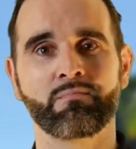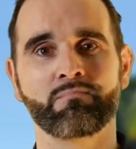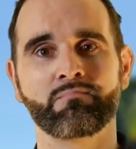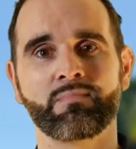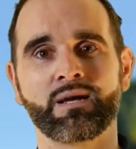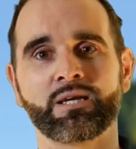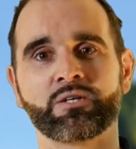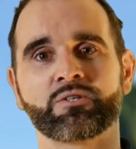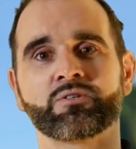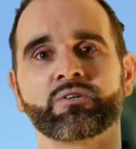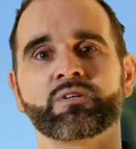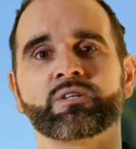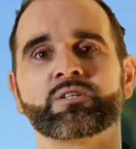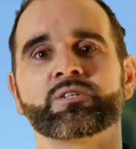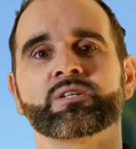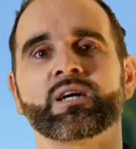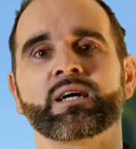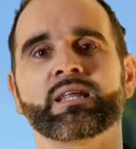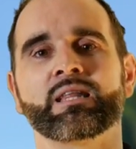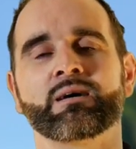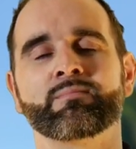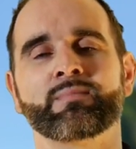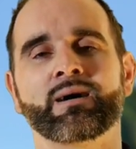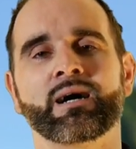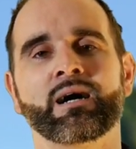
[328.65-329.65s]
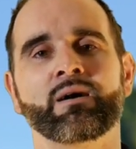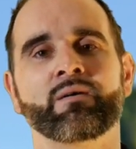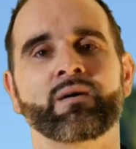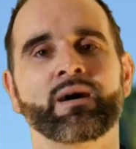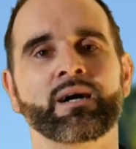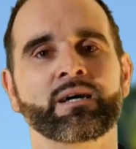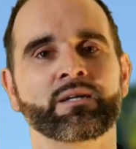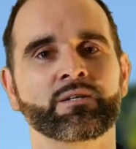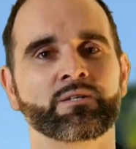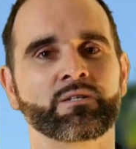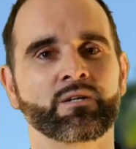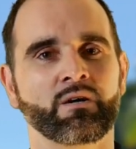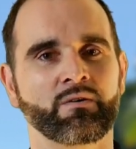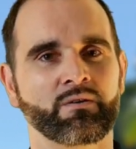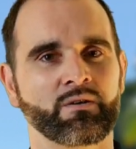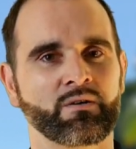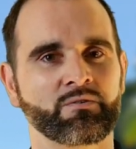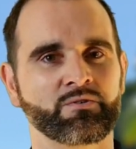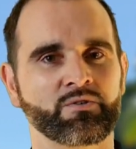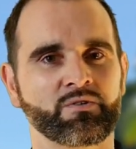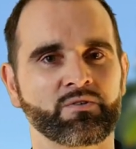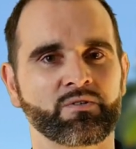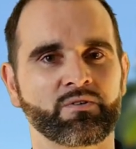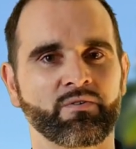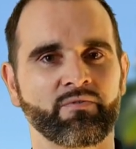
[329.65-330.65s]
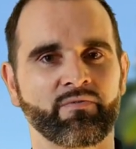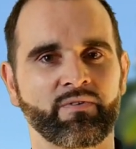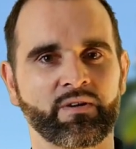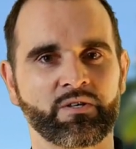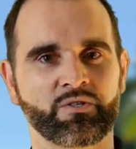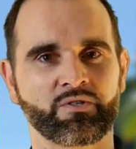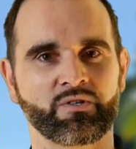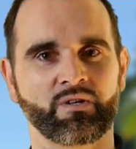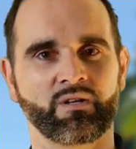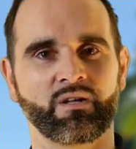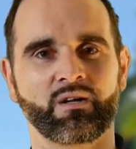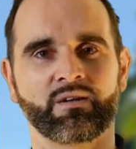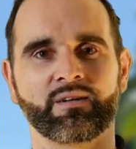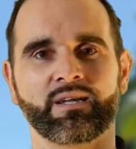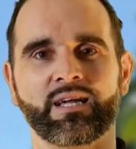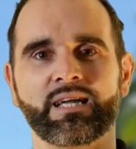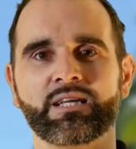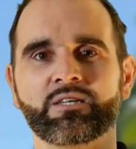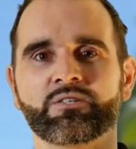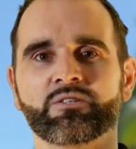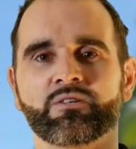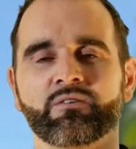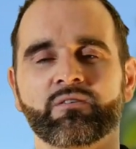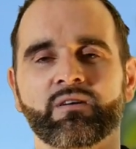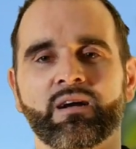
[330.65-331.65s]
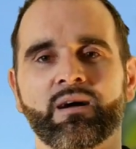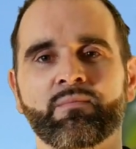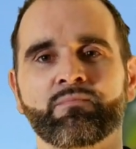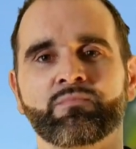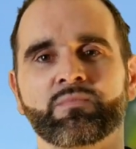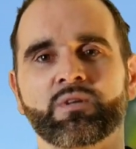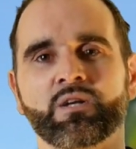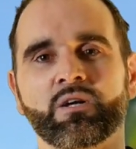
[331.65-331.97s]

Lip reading: Make sure you check them out at Dodo Juice Official on Instagram.